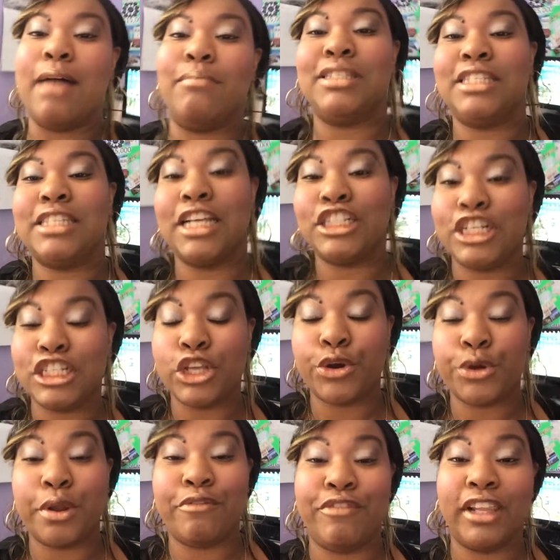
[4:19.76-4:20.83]
such as
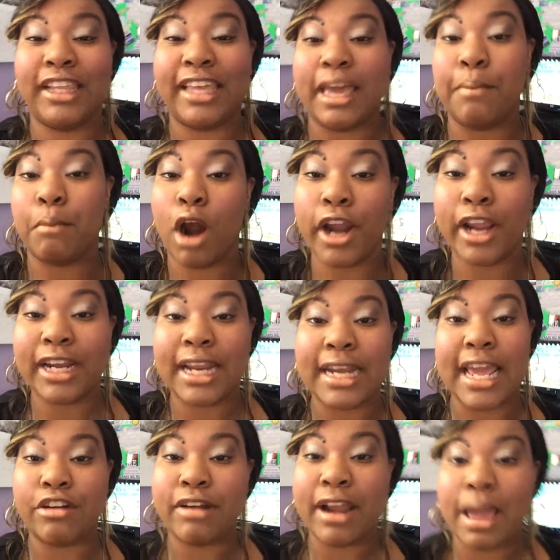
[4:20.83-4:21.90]
learning affiliate
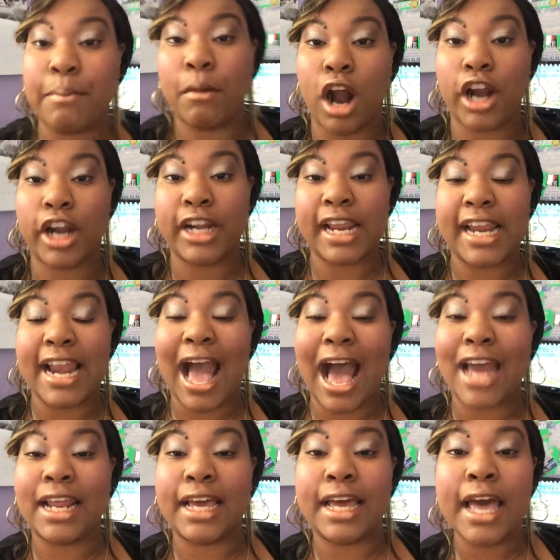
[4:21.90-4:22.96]
marketing, internet marketing,
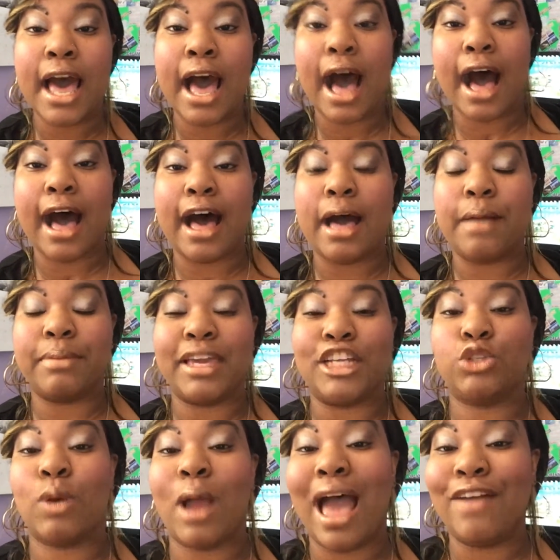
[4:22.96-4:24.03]
how to
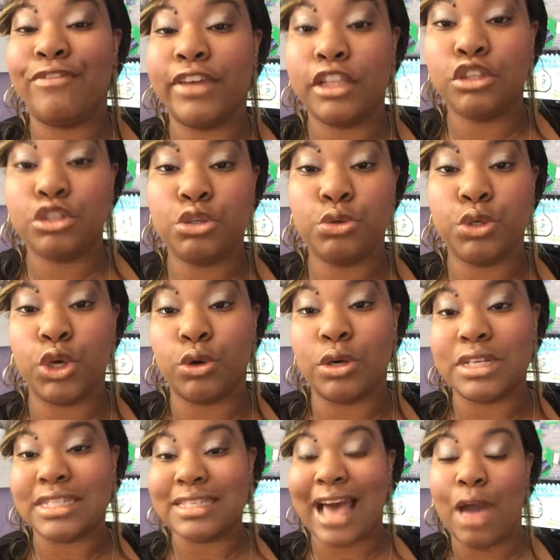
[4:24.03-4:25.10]
get traffic to
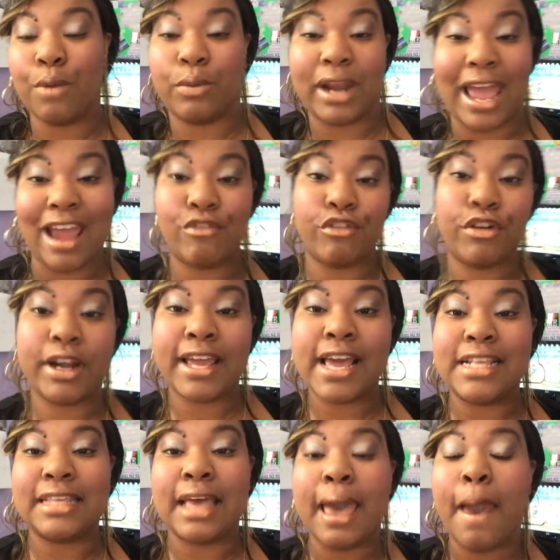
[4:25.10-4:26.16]
your site, whatever it
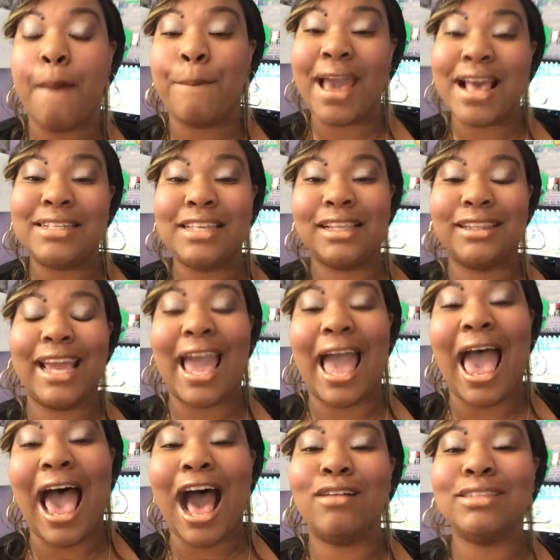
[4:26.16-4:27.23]
is. Basically,
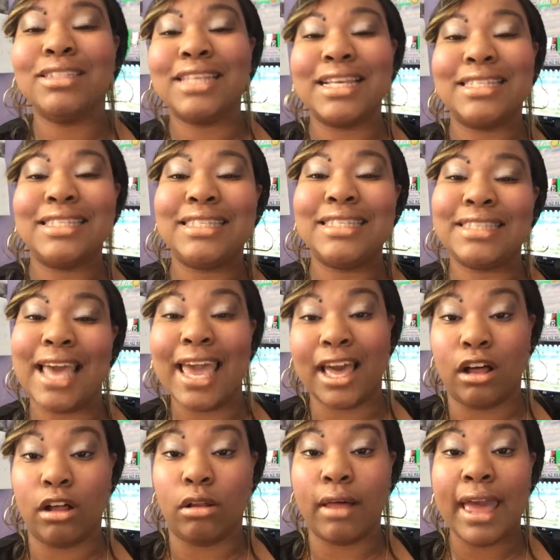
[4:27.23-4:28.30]
how to
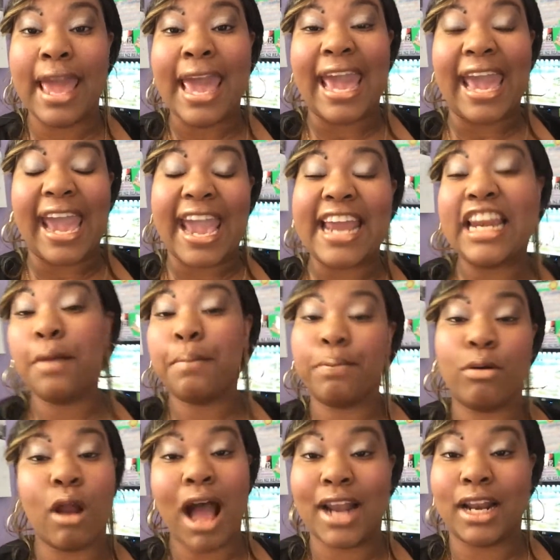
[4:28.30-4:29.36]
sell any
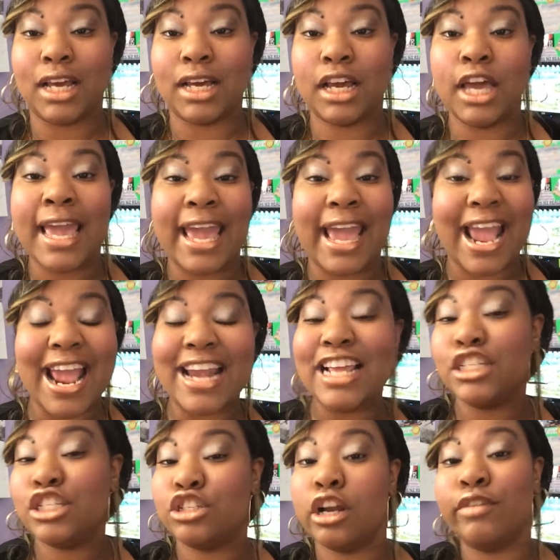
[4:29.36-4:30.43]
product,
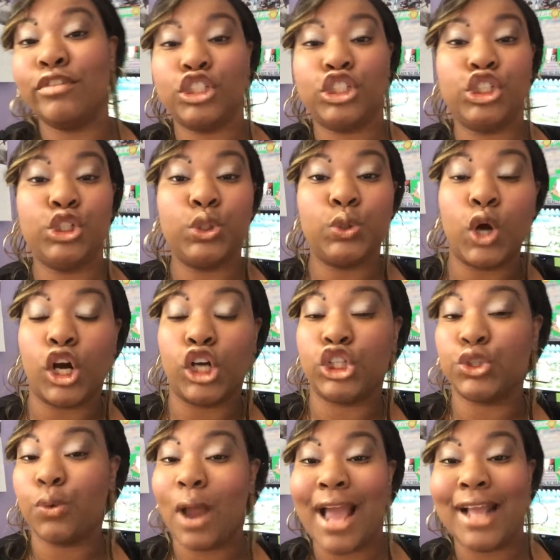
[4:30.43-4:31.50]
any service you are
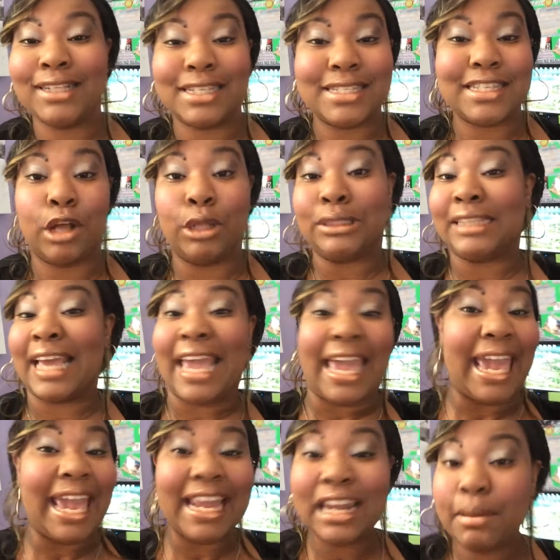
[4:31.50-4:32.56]
trying to sell to
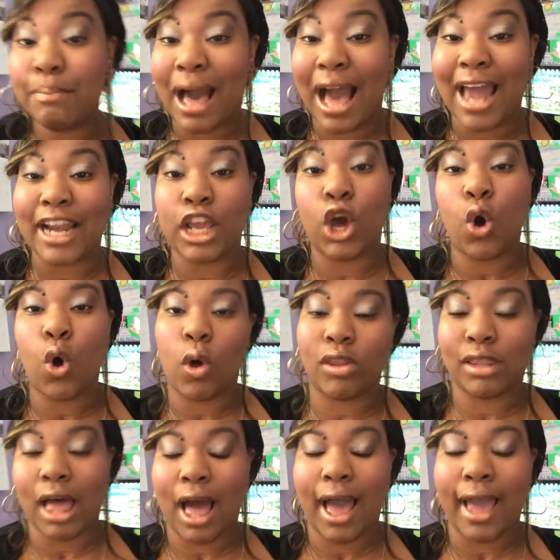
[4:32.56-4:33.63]
anybody
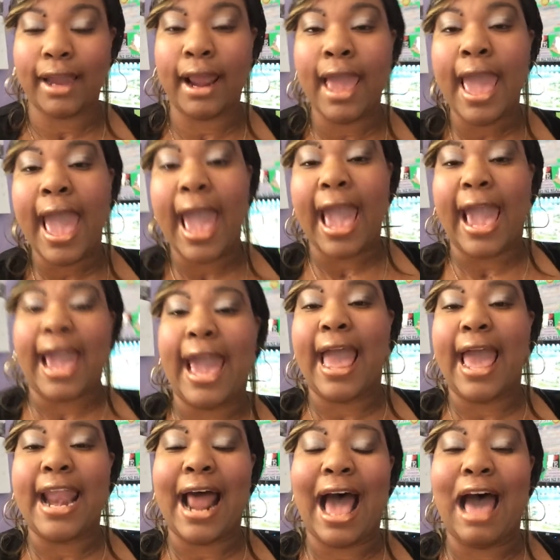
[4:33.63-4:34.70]
online.
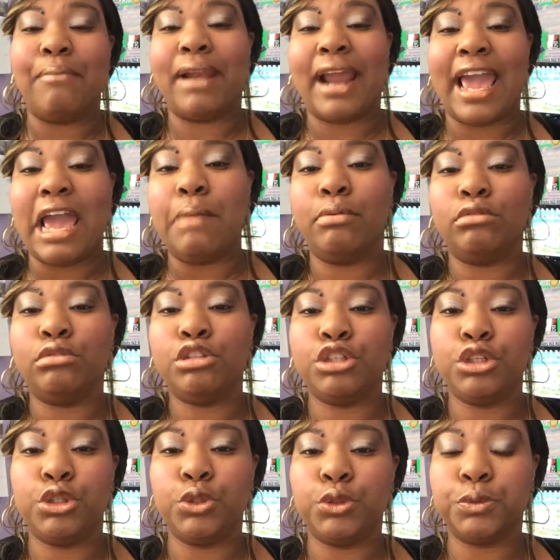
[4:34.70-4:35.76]
And I've been able
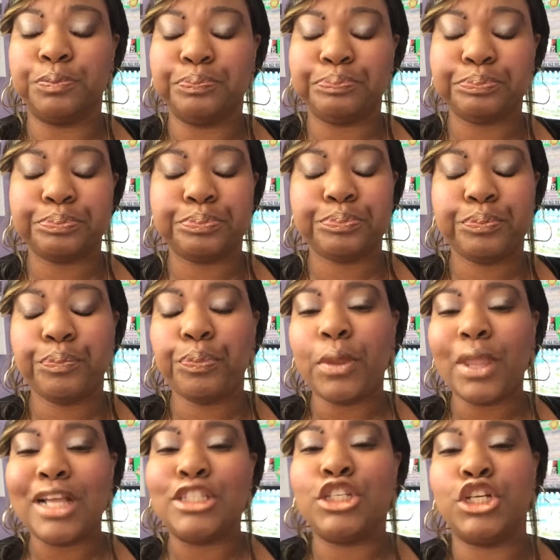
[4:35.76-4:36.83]
to
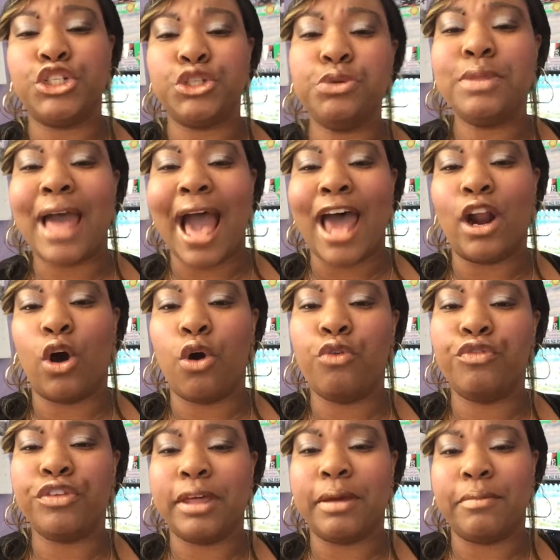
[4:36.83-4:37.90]
do that
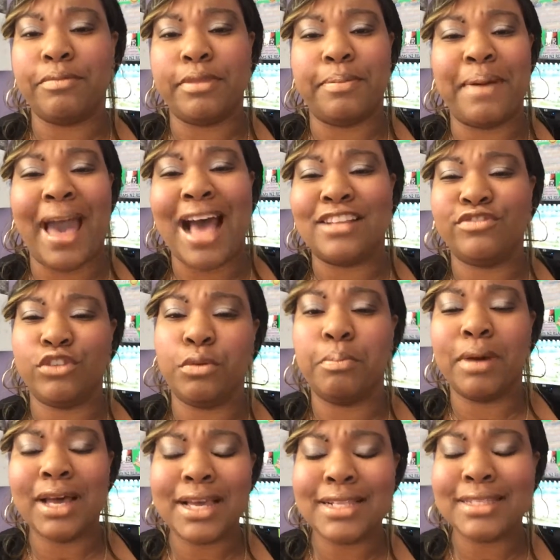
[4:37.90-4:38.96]
over the past few
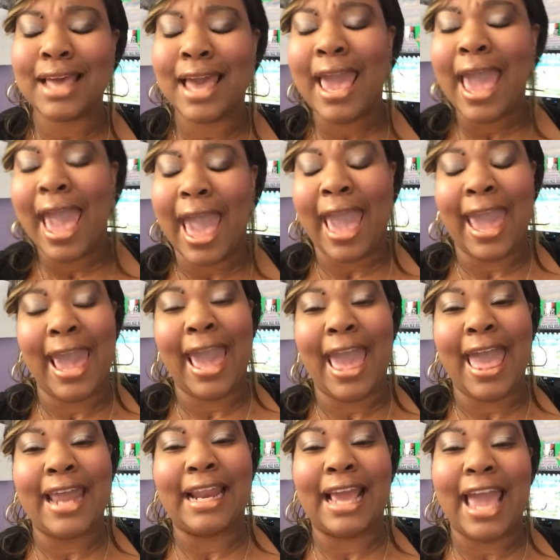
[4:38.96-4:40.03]
months.
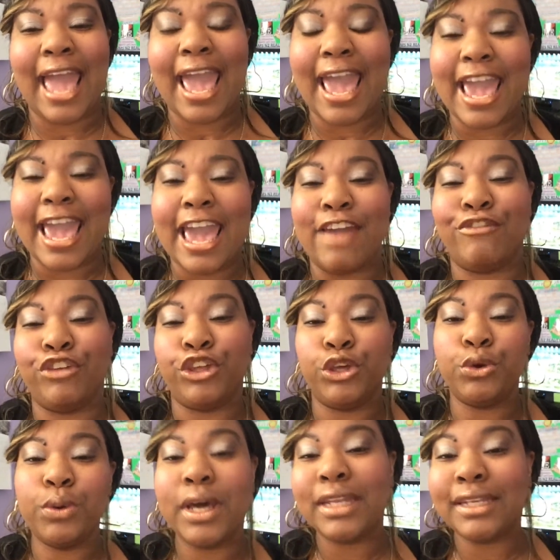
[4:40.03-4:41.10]
And if
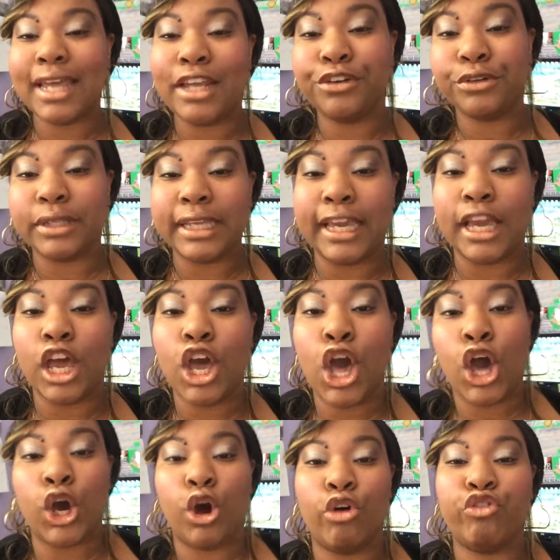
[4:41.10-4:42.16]
you can literally
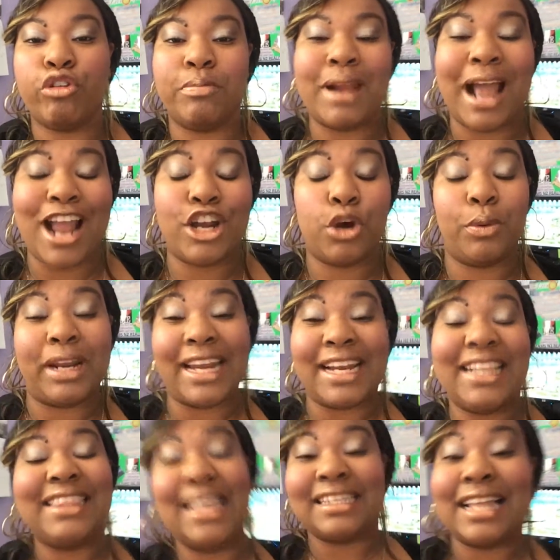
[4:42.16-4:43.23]
go from not knowing
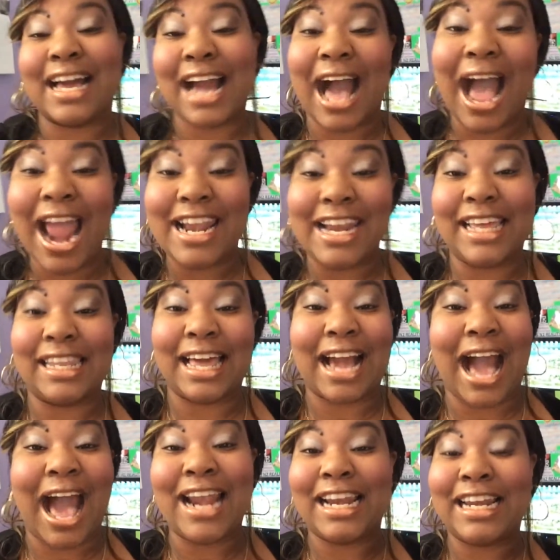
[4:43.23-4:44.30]
anything like I did,
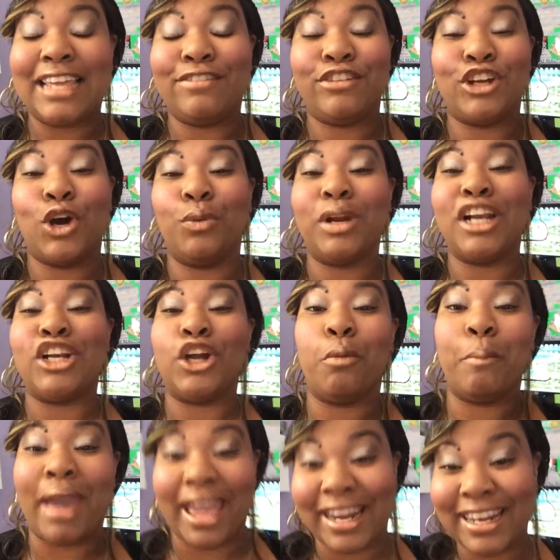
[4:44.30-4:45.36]
like I didn't even know what a
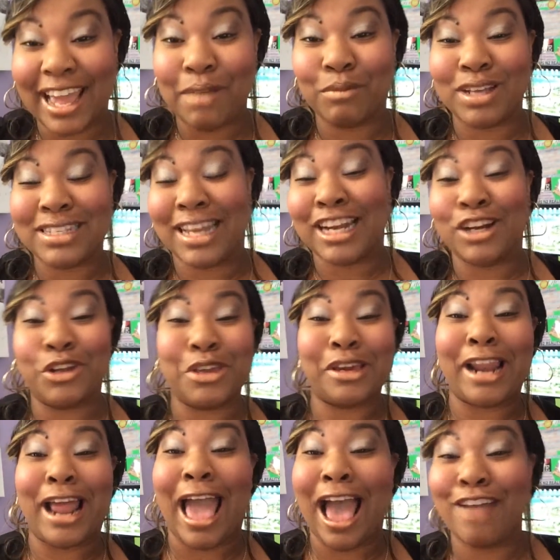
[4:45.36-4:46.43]
domain name was. I didn't know you
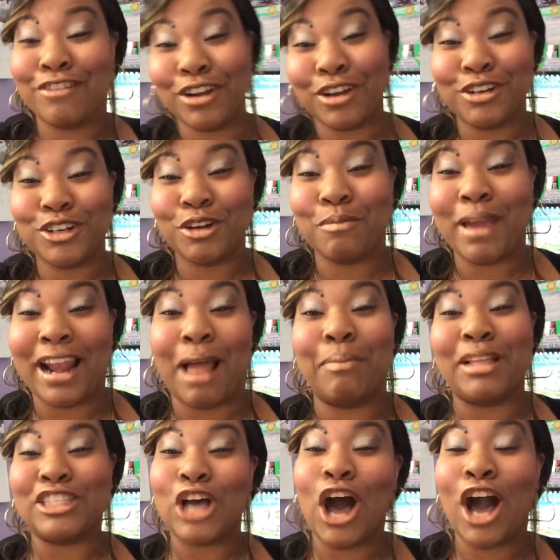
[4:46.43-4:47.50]
could have your own domain. I
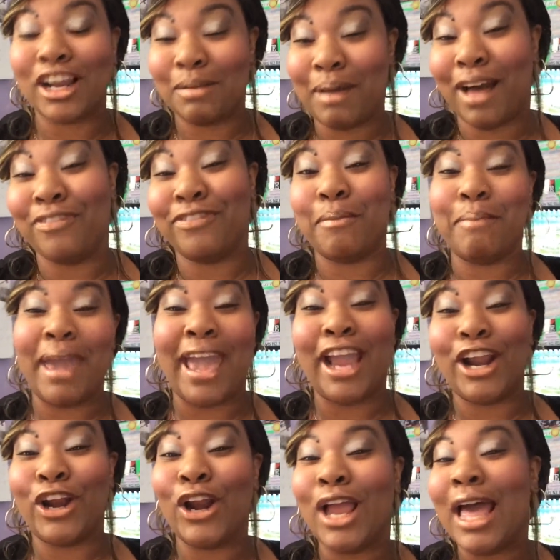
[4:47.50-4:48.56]
mean, talking about the
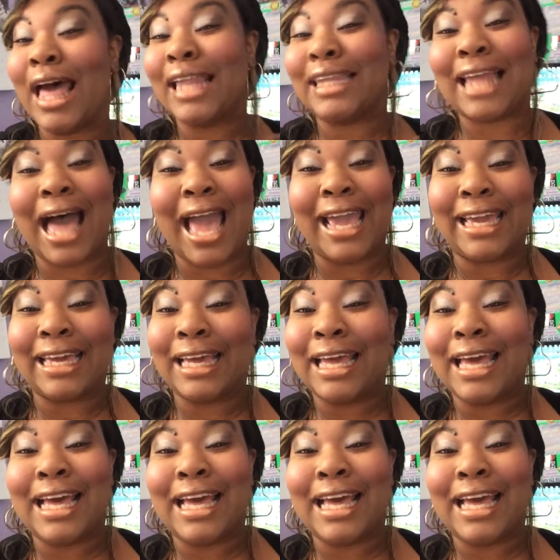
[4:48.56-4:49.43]
bare, like,